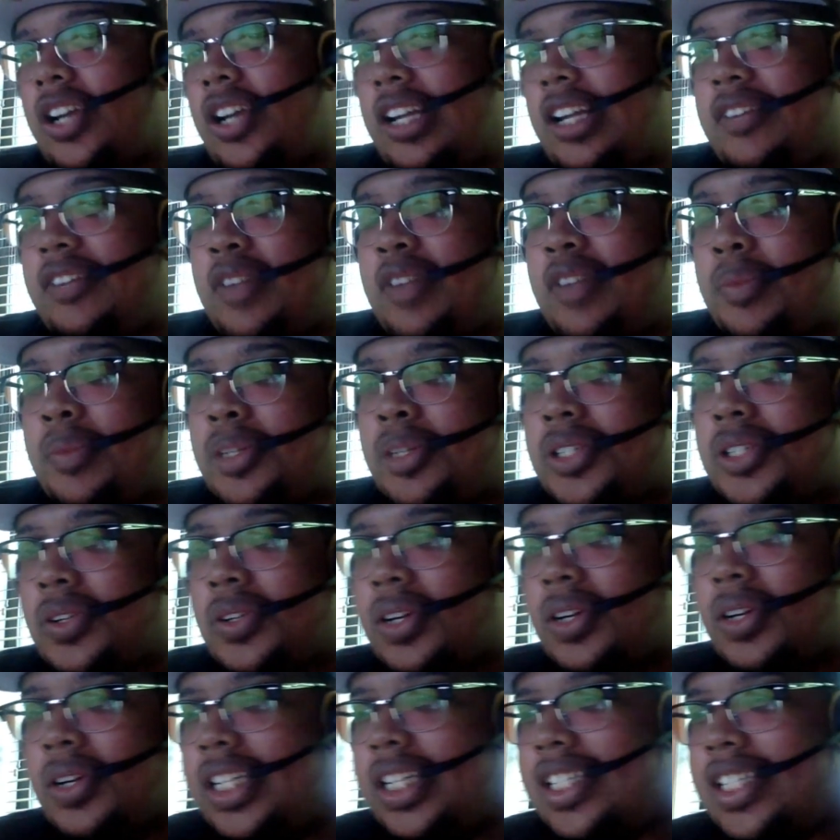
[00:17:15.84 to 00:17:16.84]
of
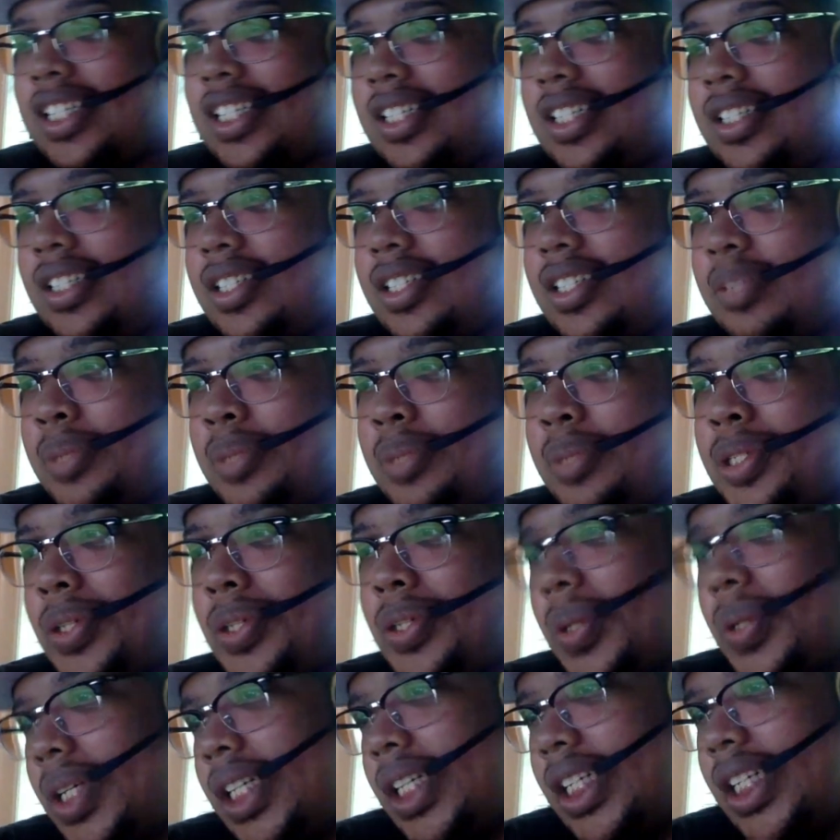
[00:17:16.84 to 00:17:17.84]
immaturity to to
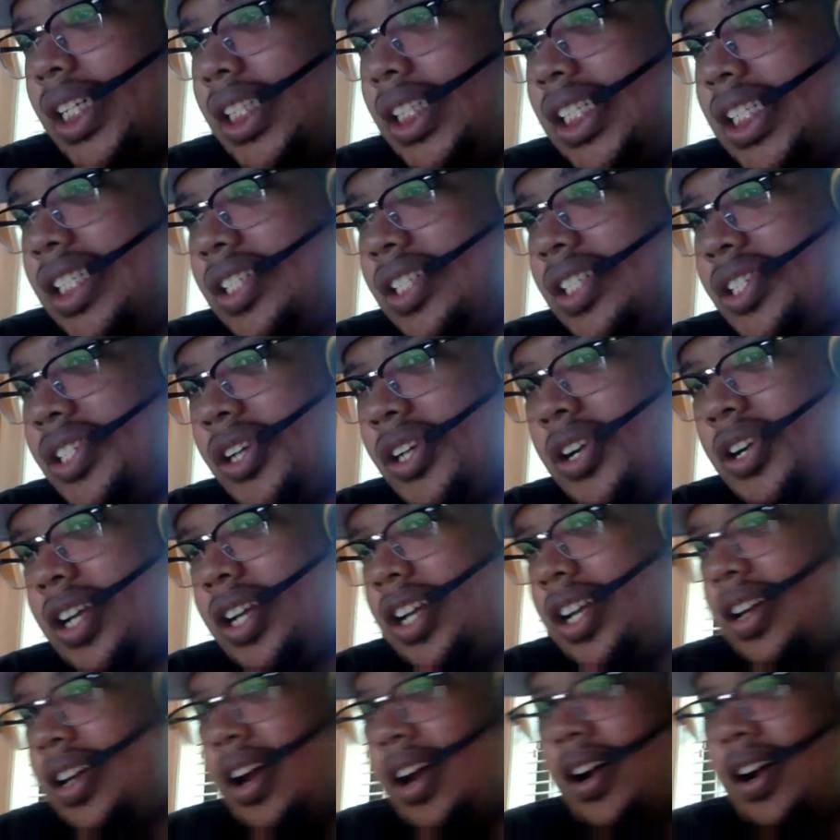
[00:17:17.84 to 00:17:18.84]
maturity it's the journey
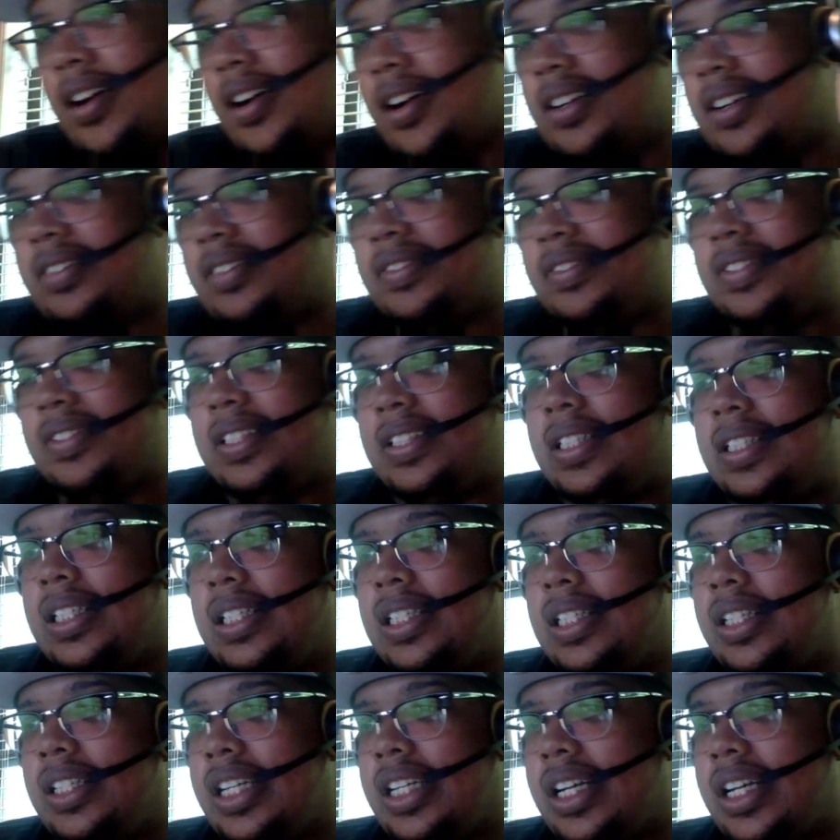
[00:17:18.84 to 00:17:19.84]
of
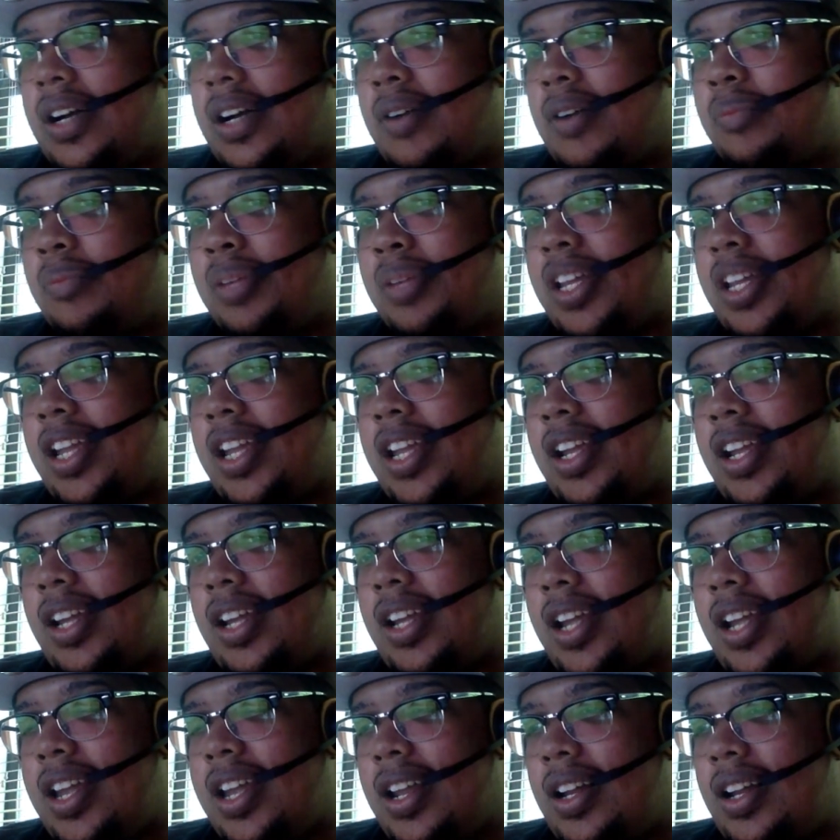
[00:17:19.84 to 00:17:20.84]
you know being
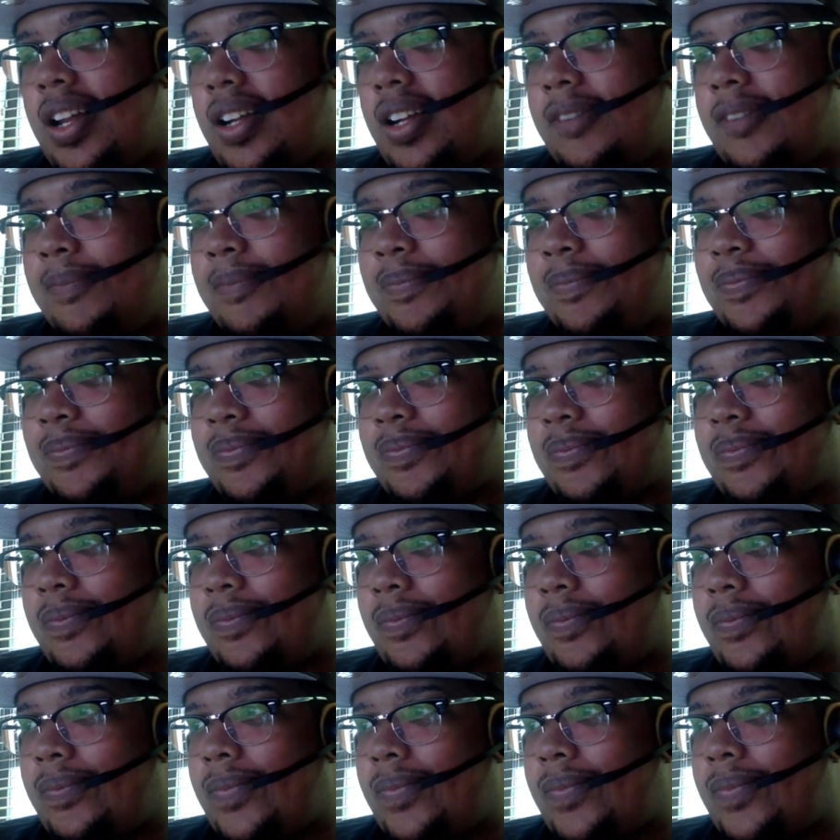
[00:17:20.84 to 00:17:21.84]
in a
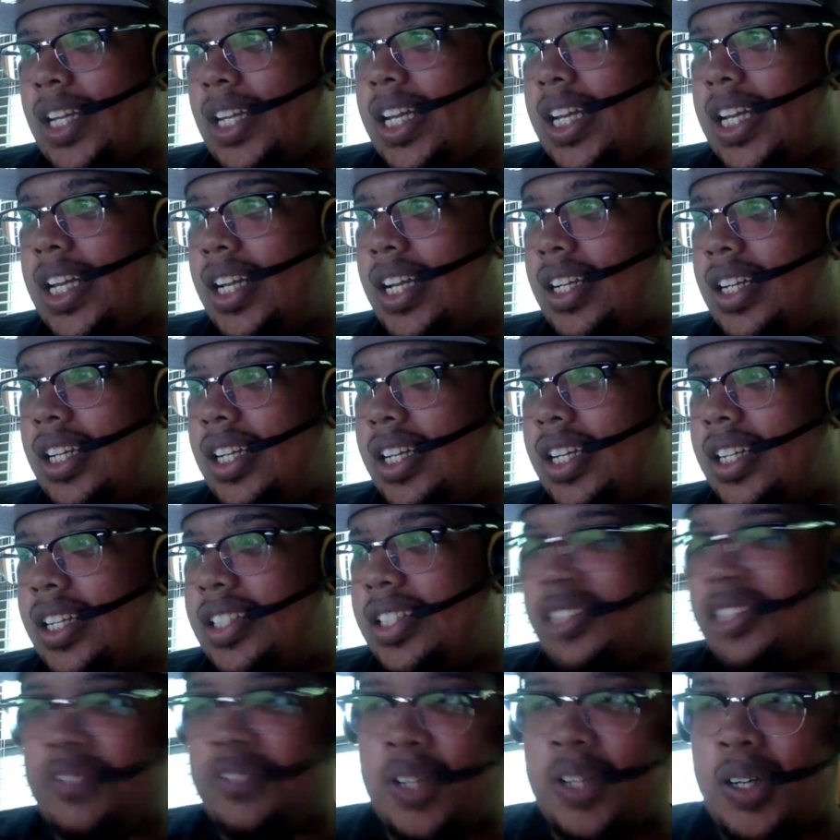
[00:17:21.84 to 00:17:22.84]
in a in a
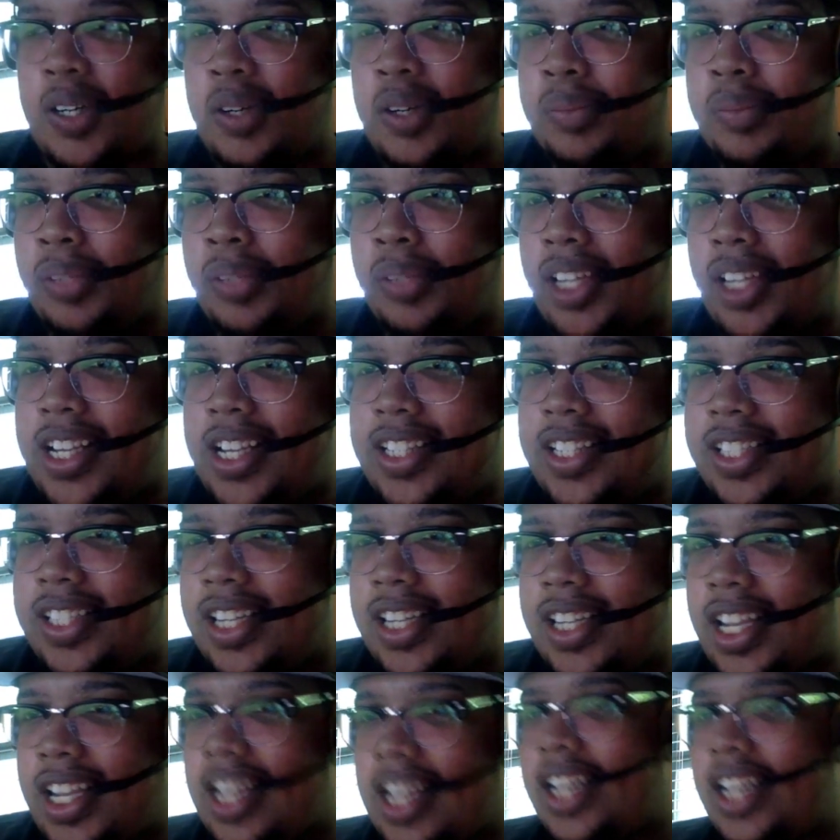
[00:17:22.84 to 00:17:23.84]
difficult place and
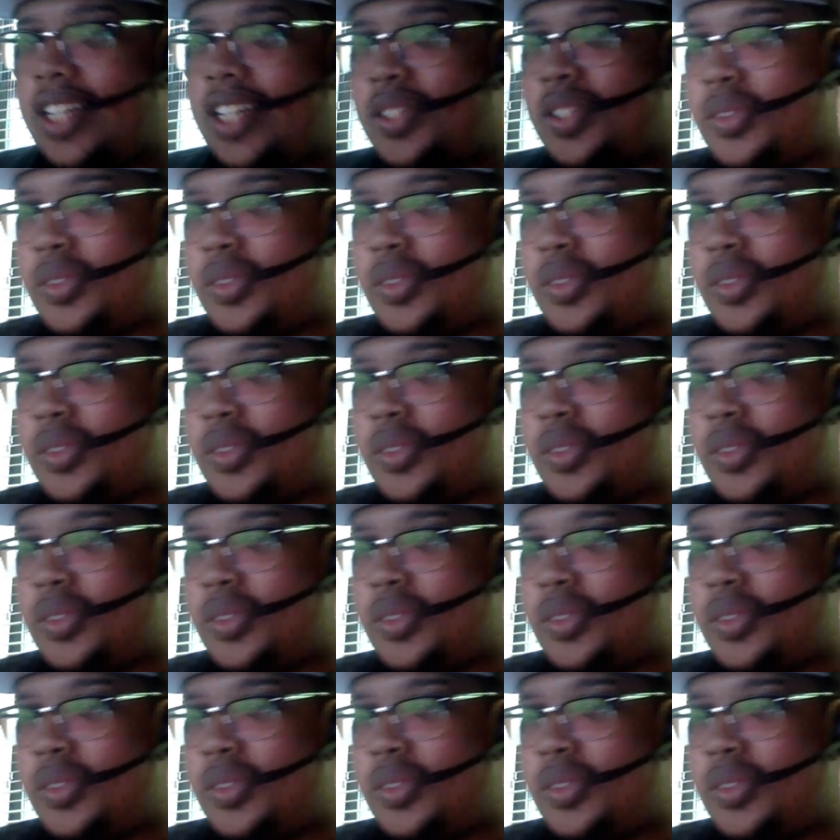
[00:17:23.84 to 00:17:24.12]
getting to a